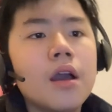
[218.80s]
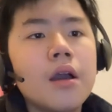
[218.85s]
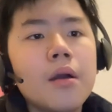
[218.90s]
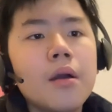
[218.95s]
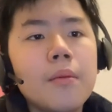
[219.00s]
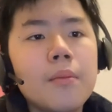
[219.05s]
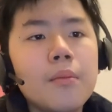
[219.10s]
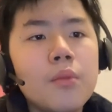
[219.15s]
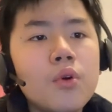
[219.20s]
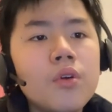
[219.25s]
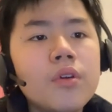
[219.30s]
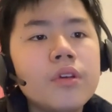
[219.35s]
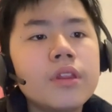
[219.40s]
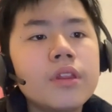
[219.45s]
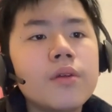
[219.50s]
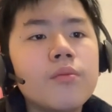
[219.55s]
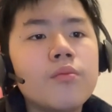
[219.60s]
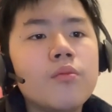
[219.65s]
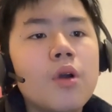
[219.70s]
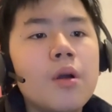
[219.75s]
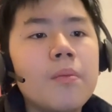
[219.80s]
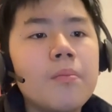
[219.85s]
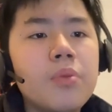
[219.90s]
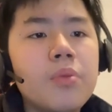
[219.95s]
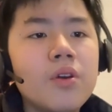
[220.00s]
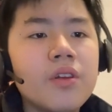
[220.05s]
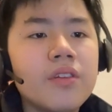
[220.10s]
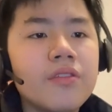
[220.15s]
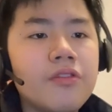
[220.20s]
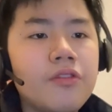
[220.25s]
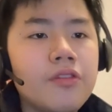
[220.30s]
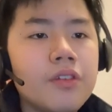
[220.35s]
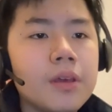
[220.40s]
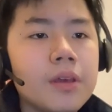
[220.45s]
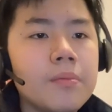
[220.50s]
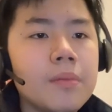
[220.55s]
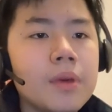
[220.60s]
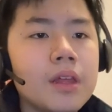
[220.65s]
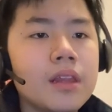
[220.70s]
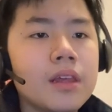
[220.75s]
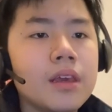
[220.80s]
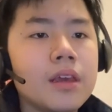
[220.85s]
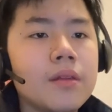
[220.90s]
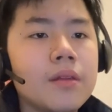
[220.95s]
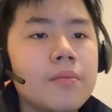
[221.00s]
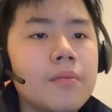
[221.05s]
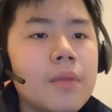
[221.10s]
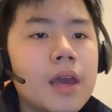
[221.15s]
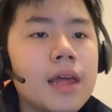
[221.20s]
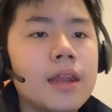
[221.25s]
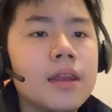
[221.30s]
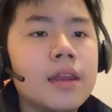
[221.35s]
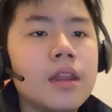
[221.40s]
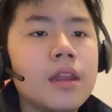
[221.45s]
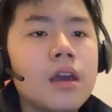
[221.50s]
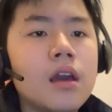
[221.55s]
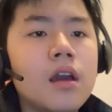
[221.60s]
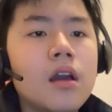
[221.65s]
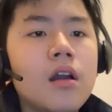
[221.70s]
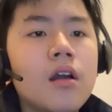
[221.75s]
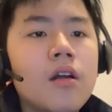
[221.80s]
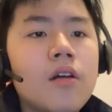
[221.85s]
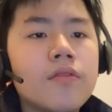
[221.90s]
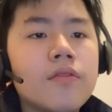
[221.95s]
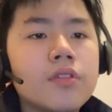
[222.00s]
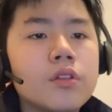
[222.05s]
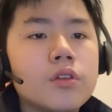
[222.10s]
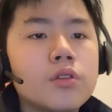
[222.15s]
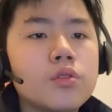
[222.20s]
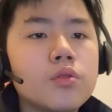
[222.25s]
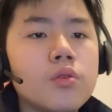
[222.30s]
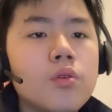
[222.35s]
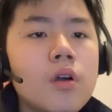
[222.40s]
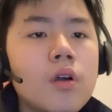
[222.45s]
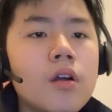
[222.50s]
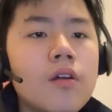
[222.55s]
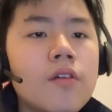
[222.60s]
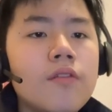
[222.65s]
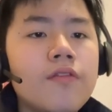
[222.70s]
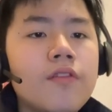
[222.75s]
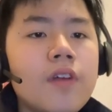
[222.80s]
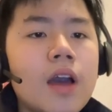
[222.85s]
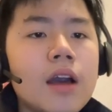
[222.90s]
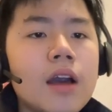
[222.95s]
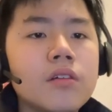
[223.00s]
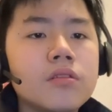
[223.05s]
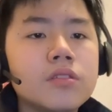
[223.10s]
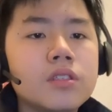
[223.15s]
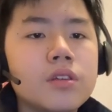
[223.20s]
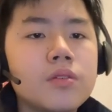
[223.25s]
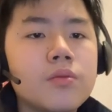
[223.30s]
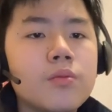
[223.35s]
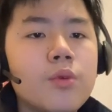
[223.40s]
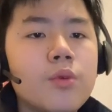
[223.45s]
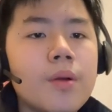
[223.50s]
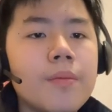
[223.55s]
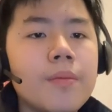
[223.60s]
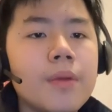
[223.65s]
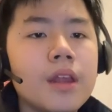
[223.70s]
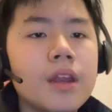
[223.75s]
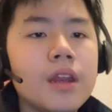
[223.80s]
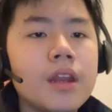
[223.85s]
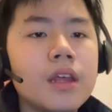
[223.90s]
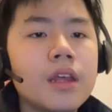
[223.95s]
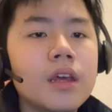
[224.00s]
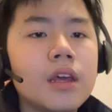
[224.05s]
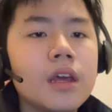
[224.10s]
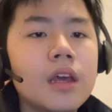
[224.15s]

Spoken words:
More than 1.3 million men of the 12,000 women